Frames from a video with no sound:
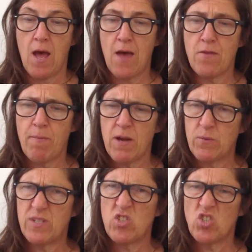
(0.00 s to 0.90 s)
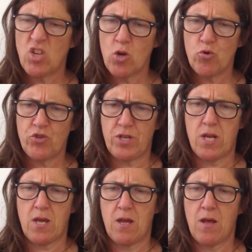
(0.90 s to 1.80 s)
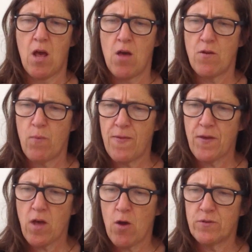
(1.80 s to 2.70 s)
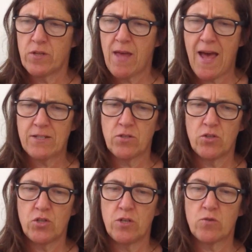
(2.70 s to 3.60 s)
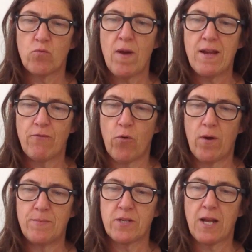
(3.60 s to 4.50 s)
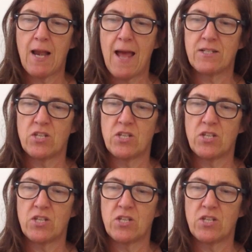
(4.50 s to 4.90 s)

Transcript: And the bird was so cheeky that when the coat and the hat and the shoes were ready for him to collect,